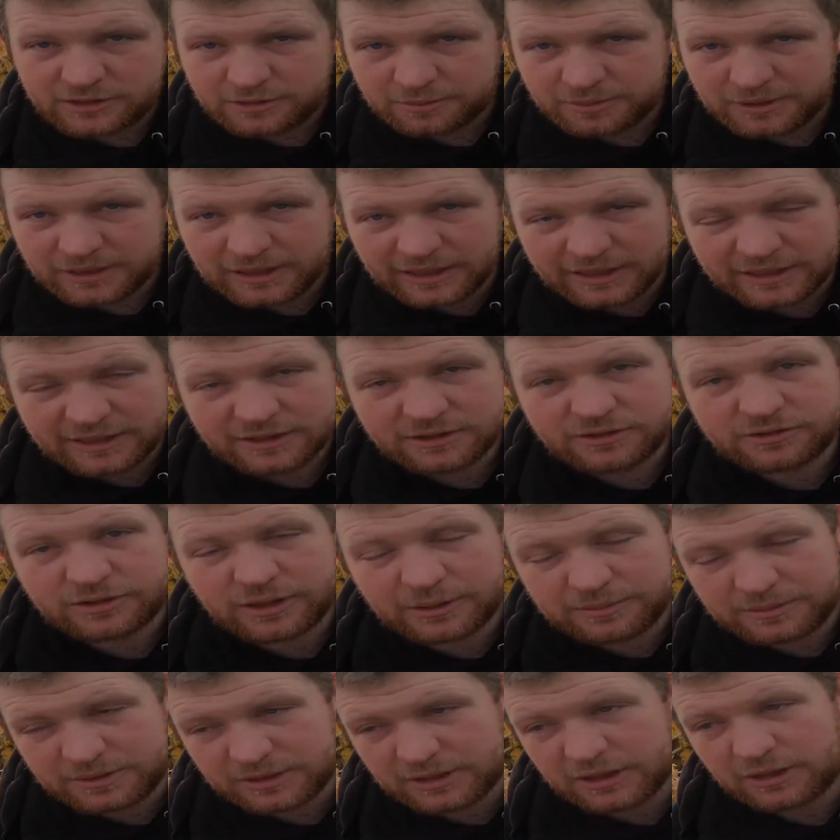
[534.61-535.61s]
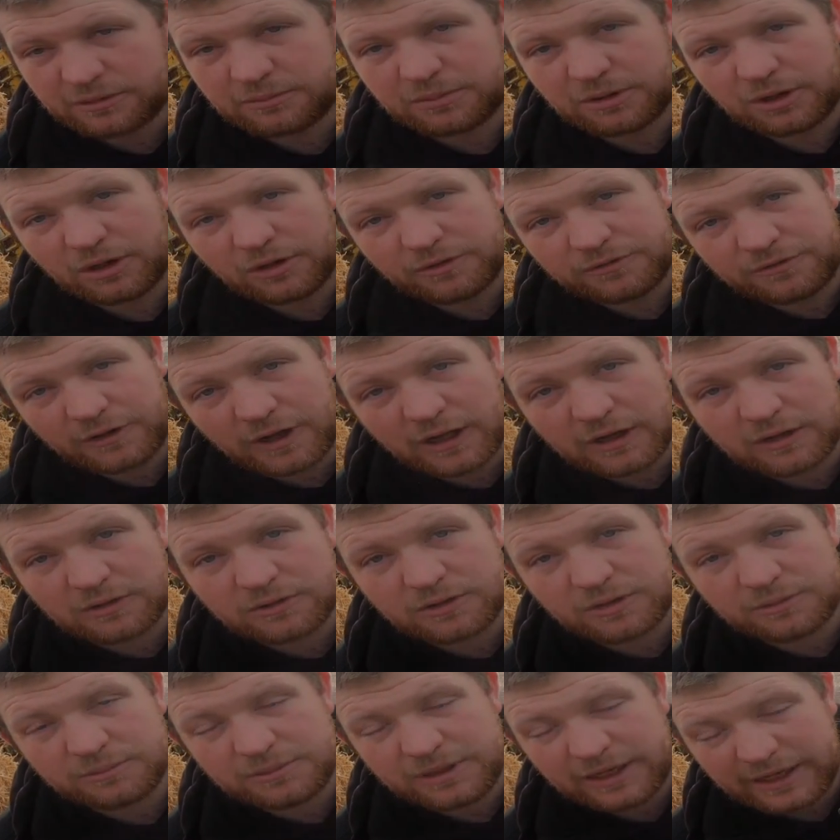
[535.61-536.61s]
There'll be a link in the description down below. Follow
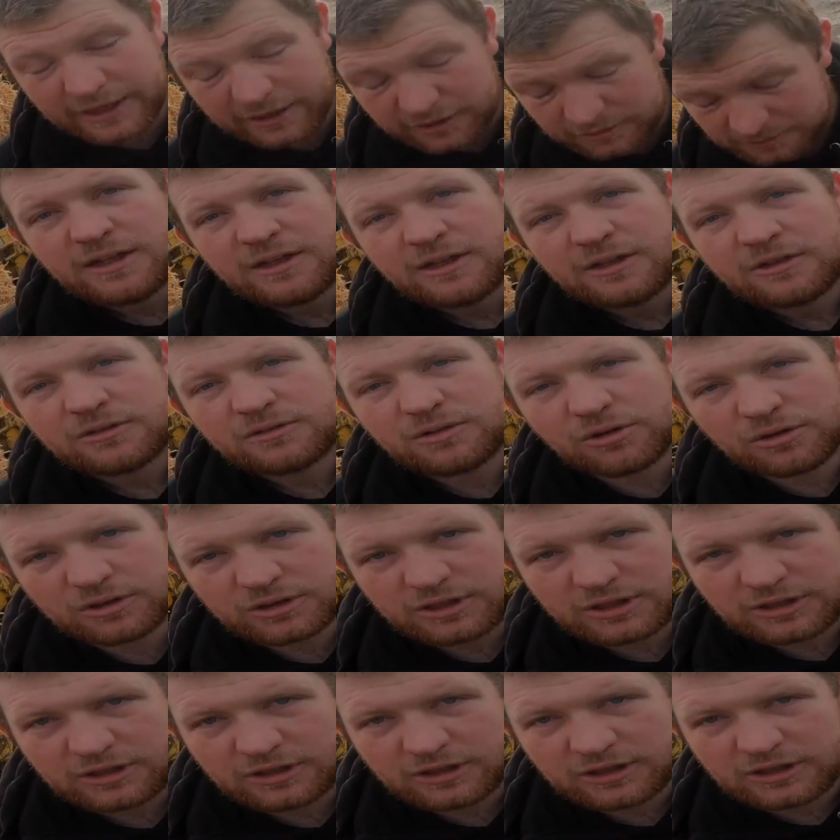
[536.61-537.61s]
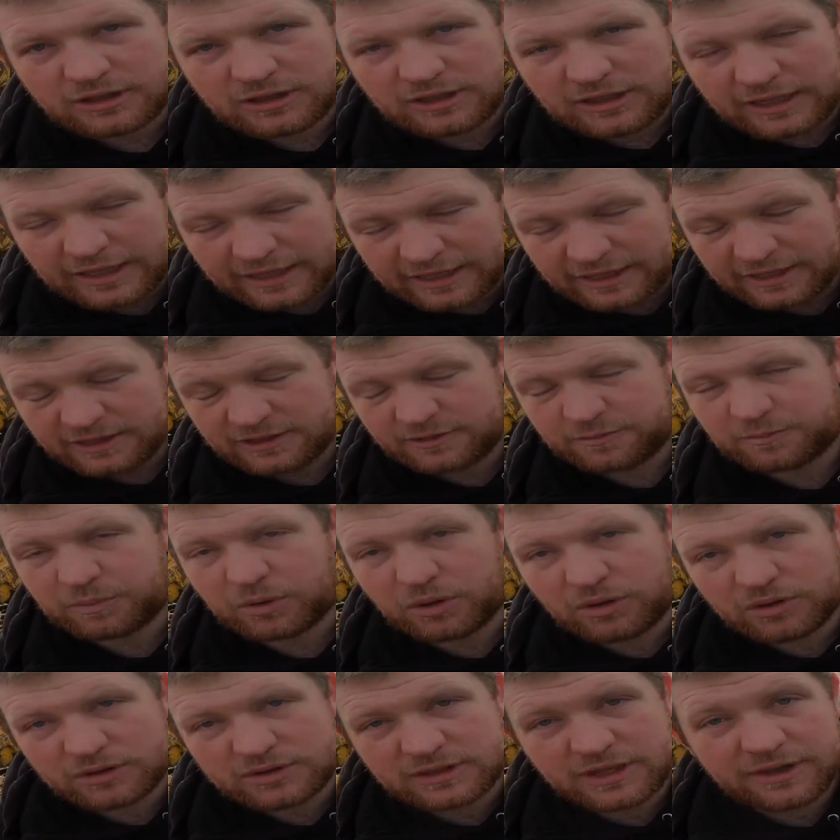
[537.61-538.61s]
them there, go to their latest
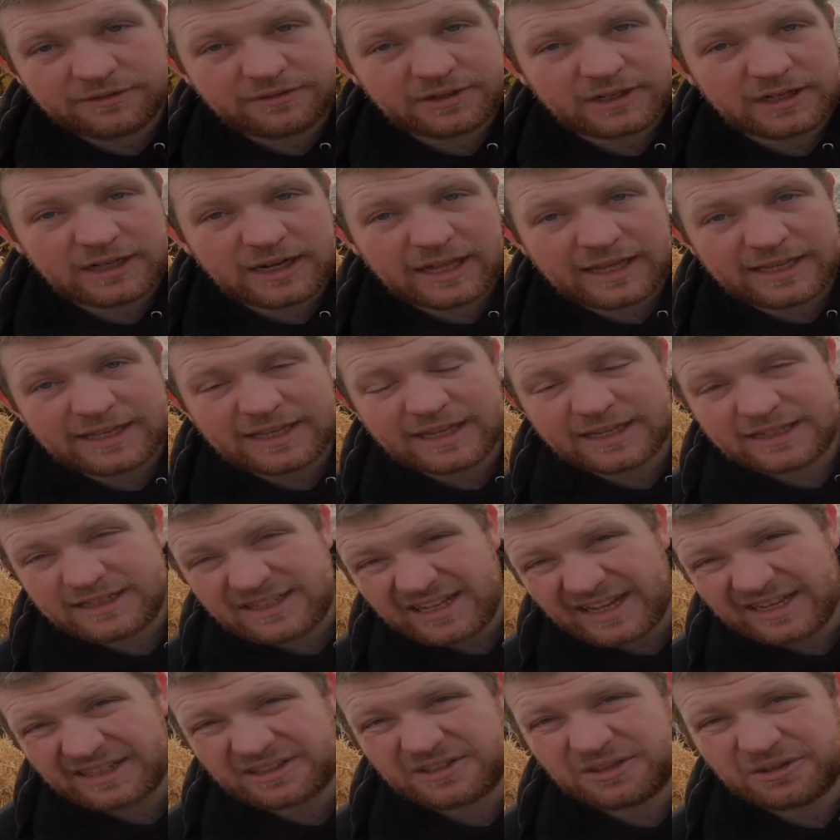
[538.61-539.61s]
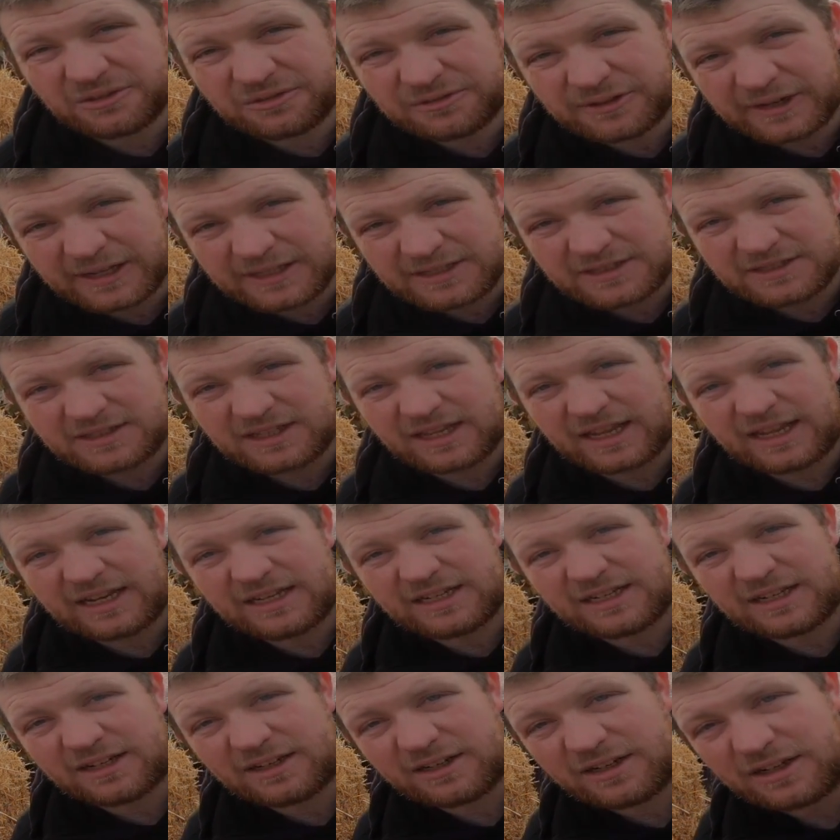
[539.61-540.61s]
post, give it a like and tag 2 friends
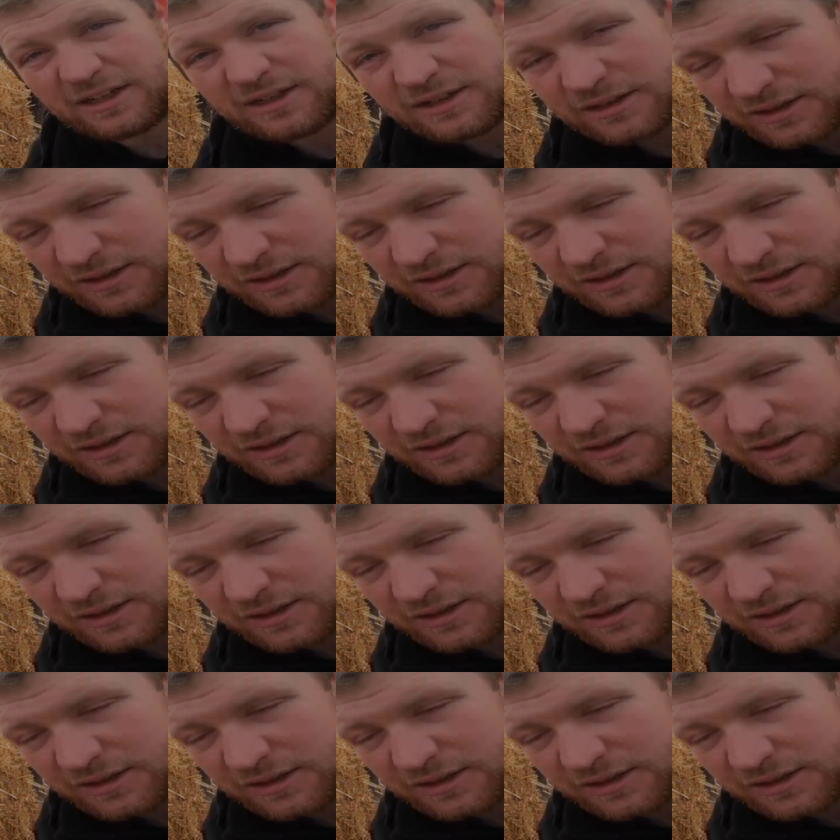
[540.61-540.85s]
into the